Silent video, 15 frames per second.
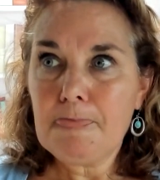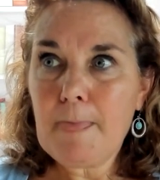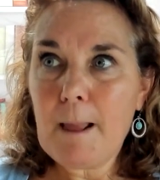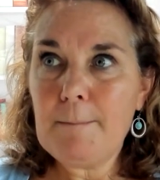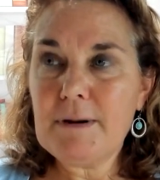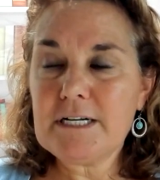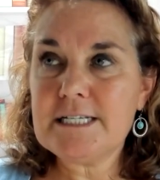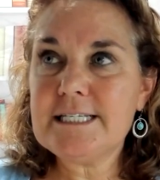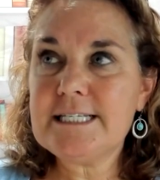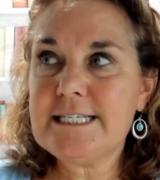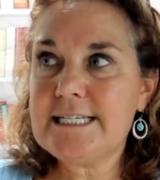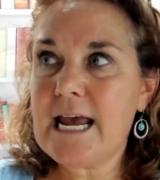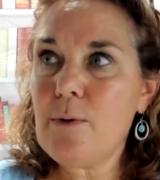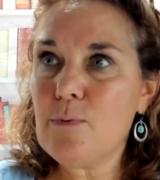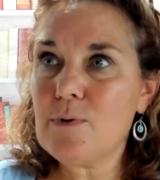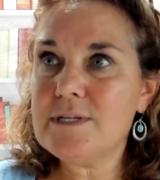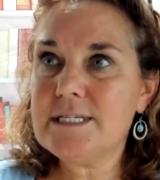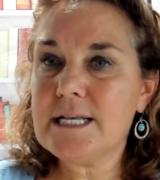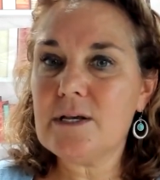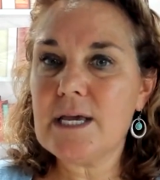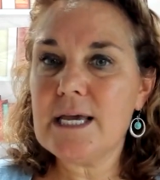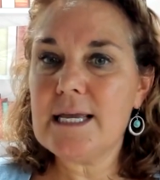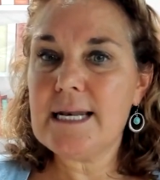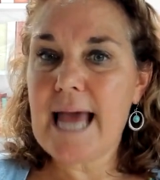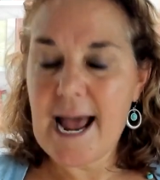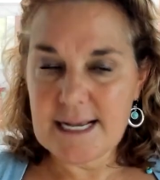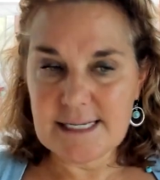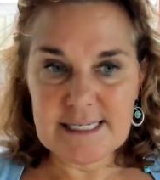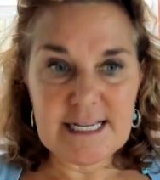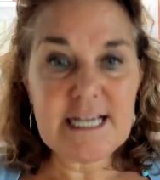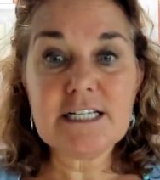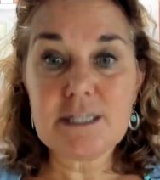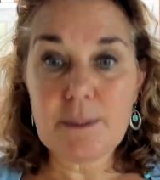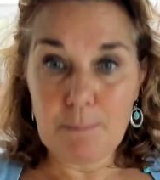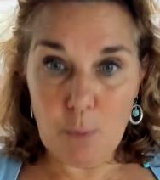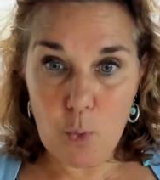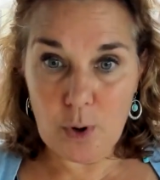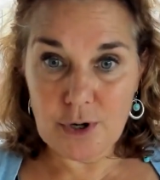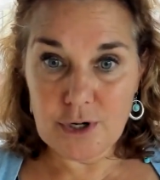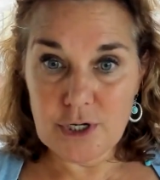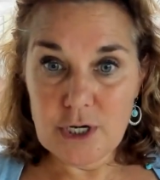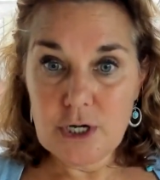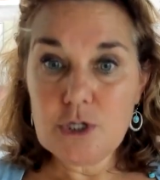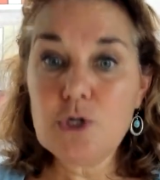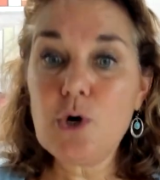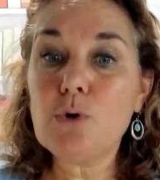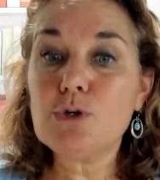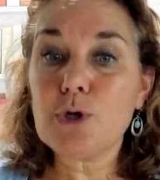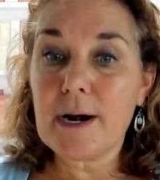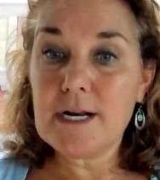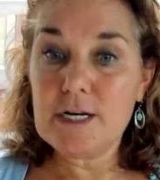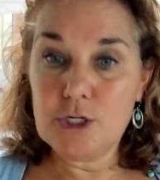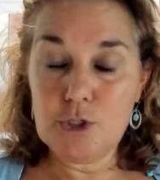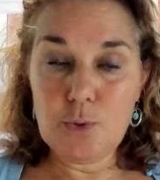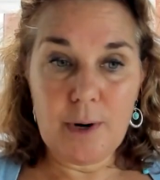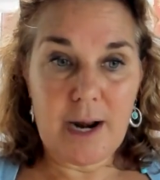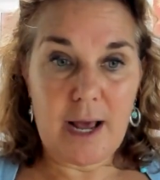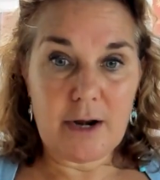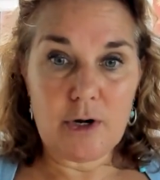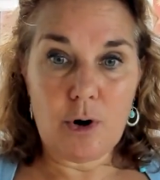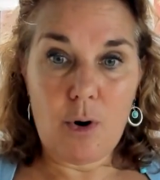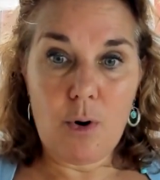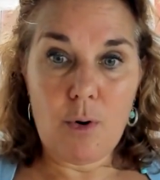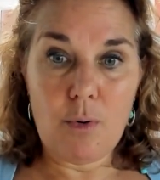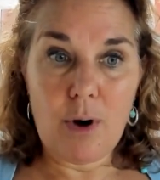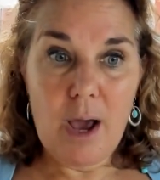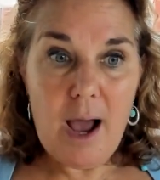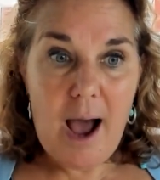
But to stay resilient, seek support. Don't try to do it on your own.